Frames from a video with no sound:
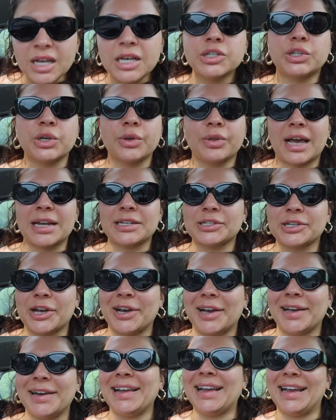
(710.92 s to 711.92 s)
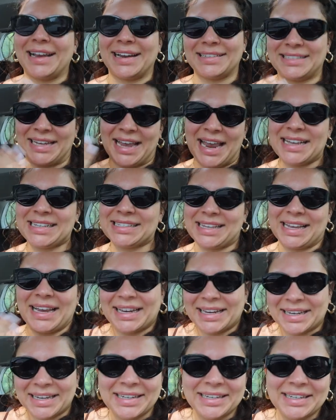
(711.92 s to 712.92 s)
so that's good. It takes like
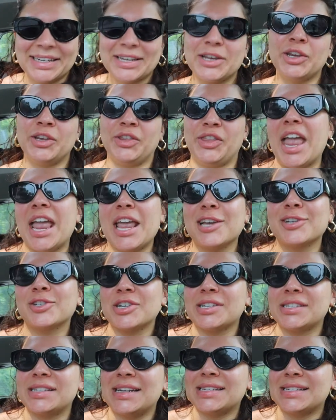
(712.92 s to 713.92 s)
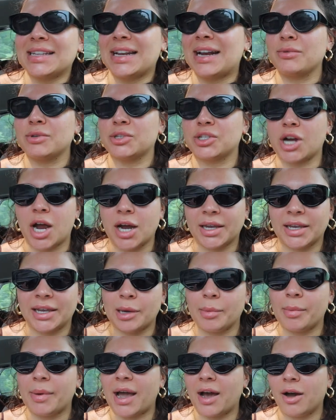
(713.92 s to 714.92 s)
the anxiousness that I was talking
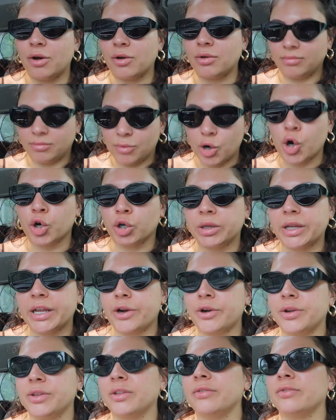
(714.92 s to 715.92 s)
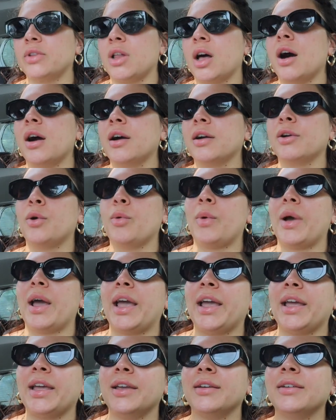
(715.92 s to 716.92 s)
about earlier in the vlog
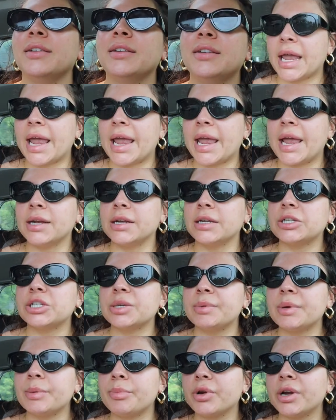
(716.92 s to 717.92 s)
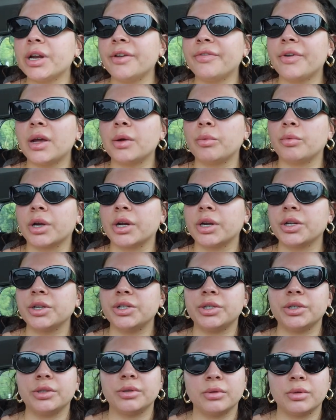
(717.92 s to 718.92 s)
away. And it should be pretty fun. We're gonna
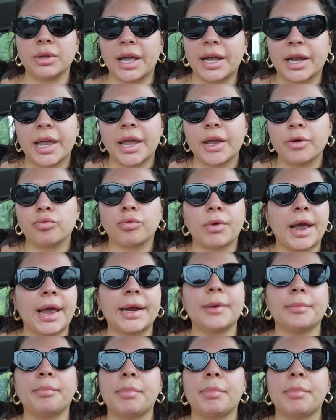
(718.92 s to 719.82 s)
do like a red